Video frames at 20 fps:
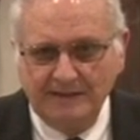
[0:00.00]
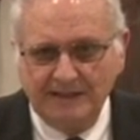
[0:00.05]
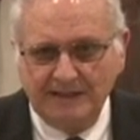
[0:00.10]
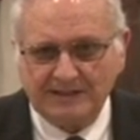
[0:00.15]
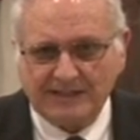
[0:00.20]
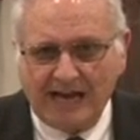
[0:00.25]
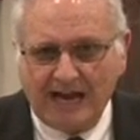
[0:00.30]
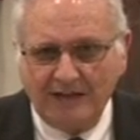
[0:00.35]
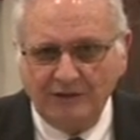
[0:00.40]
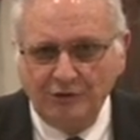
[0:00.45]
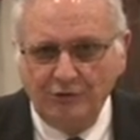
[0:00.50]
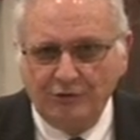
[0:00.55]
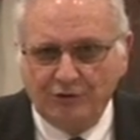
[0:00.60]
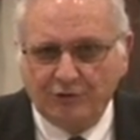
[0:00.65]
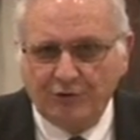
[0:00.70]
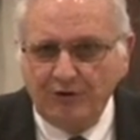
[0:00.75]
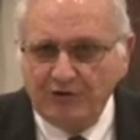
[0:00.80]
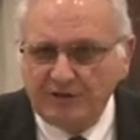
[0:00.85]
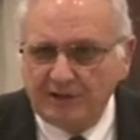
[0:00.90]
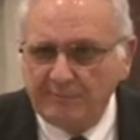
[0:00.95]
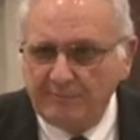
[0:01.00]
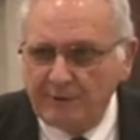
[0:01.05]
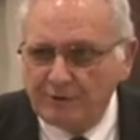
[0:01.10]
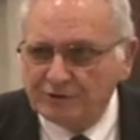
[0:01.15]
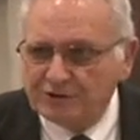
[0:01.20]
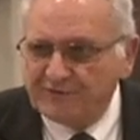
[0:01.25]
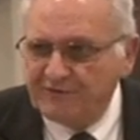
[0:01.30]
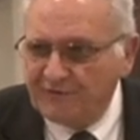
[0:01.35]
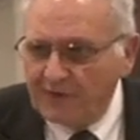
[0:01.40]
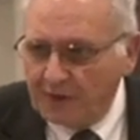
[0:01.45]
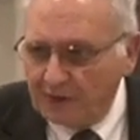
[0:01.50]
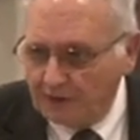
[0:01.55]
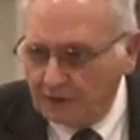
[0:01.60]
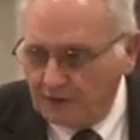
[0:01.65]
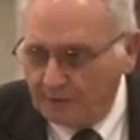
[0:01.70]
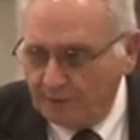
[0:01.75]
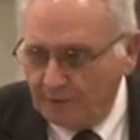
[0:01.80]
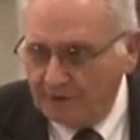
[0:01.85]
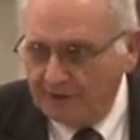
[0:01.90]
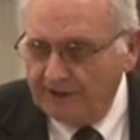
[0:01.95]
is how you treat the most
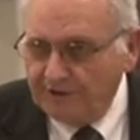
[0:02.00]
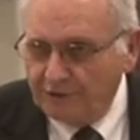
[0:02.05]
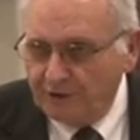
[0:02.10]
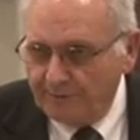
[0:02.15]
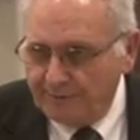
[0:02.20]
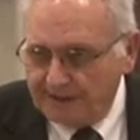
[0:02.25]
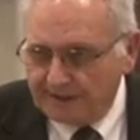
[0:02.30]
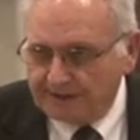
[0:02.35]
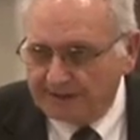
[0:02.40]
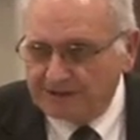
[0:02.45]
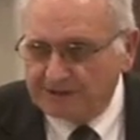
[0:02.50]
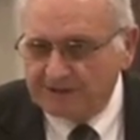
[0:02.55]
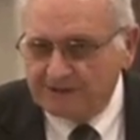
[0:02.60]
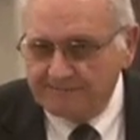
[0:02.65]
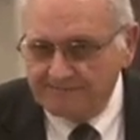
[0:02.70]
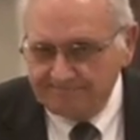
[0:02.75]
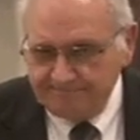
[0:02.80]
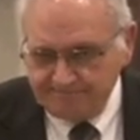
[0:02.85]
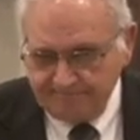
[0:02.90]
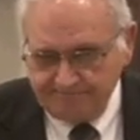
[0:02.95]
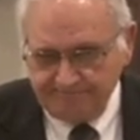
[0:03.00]
vulnerable in your midst.